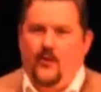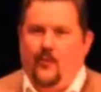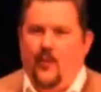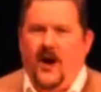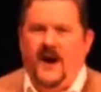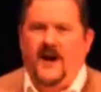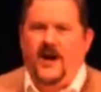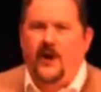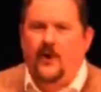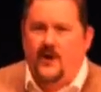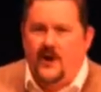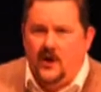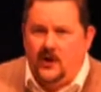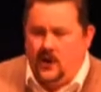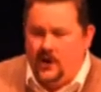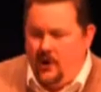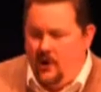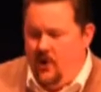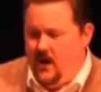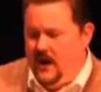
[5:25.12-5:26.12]
Right here in
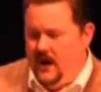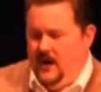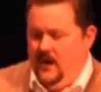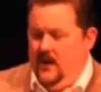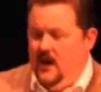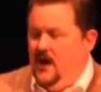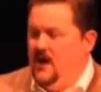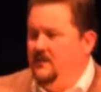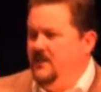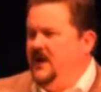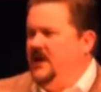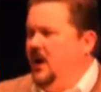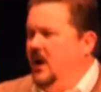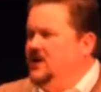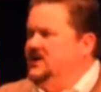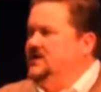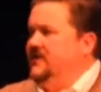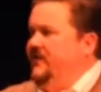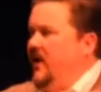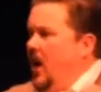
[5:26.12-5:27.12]
Illinois,
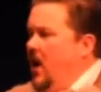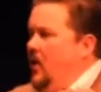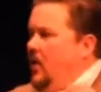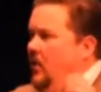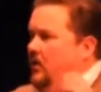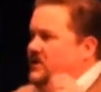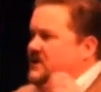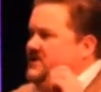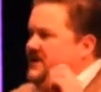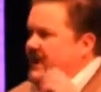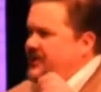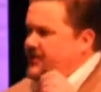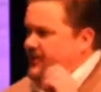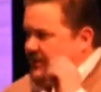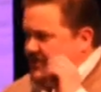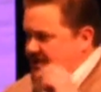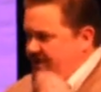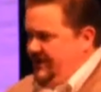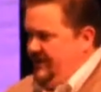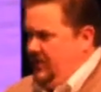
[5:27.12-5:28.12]
because of our
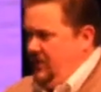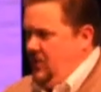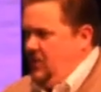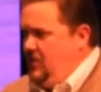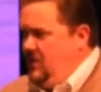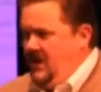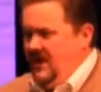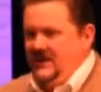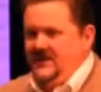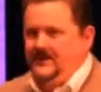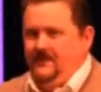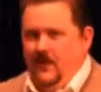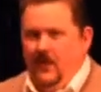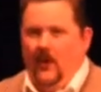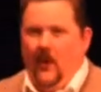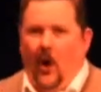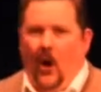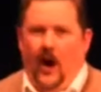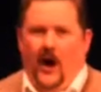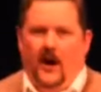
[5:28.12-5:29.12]
homosexual civil unions
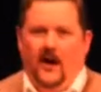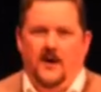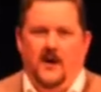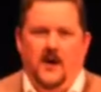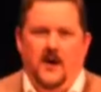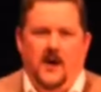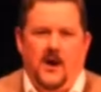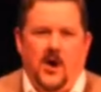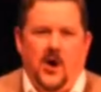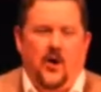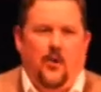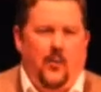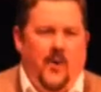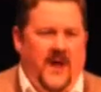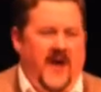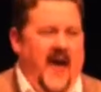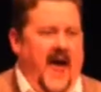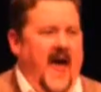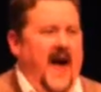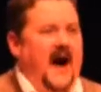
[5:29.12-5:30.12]
law,
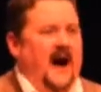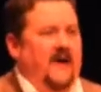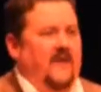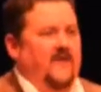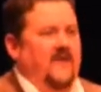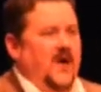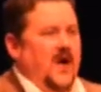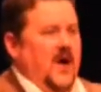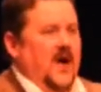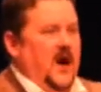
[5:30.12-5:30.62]
we have